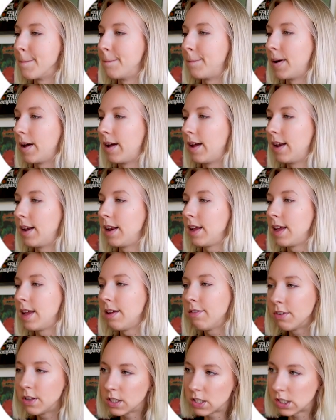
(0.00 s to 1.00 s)
But
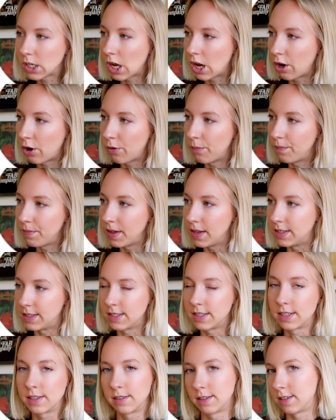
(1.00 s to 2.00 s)
even so,
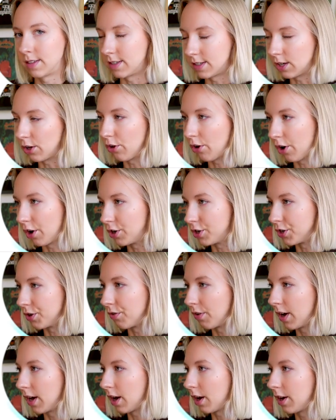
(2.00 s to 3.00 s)
it's still hard to
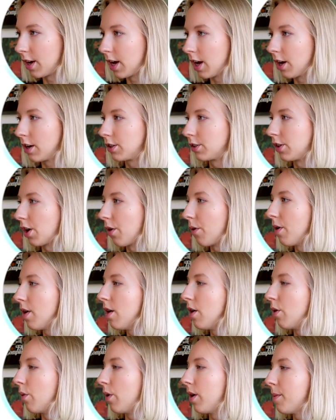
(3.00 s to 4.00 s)
read on here. So
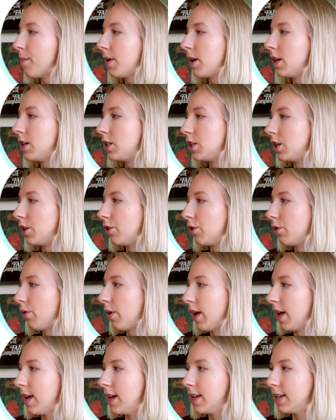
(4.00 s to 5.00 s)
what I'm going to do
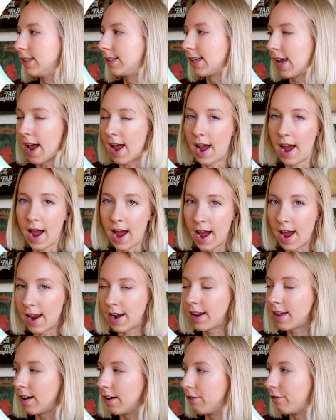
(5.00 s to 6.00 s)
is
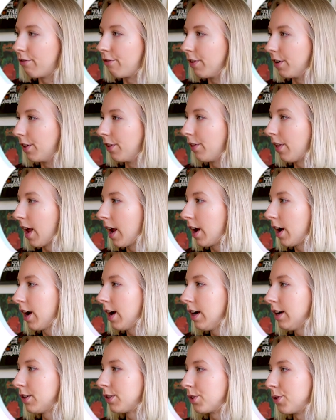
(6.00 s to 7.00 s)
add a fill
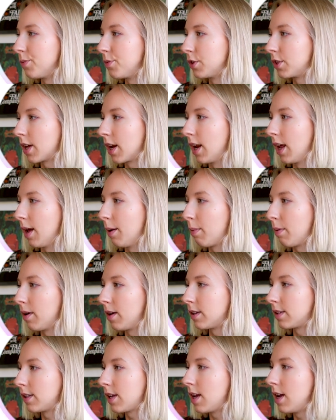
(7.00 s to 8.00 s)
layer. So I'm just going to hit
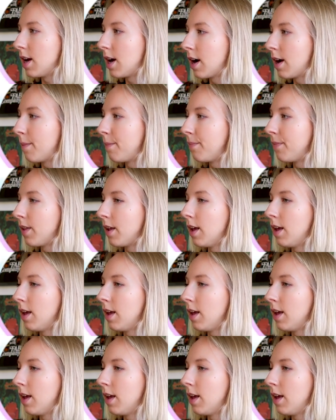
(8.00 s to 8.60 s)
plus here.